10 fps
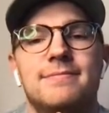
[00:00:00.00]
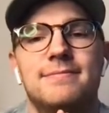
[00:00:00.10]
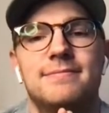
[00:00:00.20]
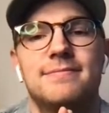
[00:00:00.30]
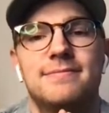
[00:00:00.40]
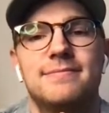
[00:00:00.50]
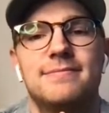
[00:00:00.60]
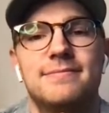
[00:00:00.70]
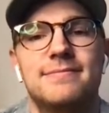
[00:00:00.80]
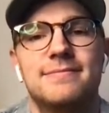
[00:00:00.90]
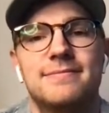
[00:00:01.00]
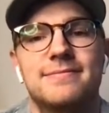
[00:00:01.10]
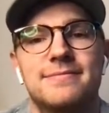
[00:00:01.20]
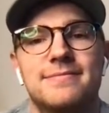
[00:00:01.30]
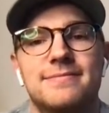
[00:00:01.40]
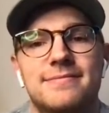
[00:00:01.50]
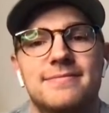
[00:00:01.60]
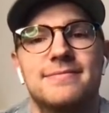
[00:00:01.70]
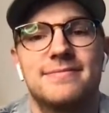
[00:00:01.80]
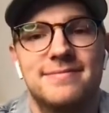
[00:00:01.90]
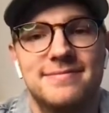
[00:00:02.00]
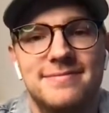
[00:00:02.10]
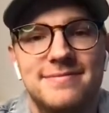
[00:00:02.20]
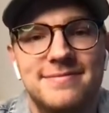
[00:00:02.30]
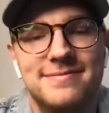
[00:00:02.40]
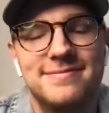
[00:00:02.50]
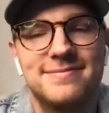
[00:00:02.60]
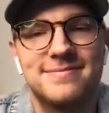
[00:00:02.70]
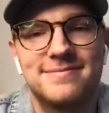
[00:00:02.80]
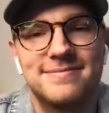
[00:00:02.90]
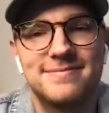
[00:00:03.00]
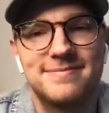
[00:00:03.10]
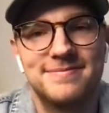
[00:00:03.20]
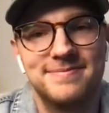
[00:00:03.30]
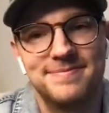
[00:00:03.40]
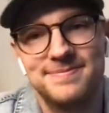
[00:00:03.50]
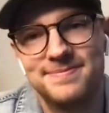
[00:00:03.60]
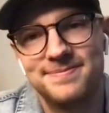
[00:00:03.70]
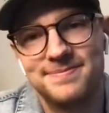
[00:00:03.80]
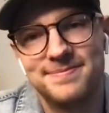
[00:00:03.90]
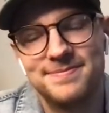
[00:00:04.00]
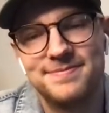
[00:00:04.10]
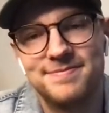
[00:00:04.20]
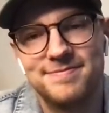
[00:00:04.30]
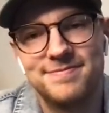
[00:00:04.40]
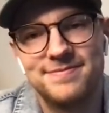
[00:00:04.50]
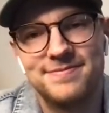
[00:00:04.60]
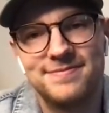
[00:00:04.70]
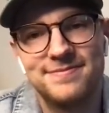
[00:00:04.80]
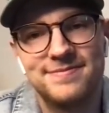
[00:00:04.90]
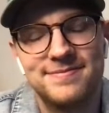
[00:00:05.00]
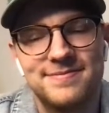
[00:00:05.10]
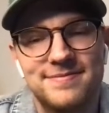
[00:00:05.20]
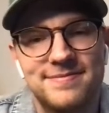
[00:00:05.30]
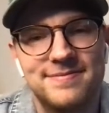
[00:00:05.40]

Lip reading: The person shown says nothing.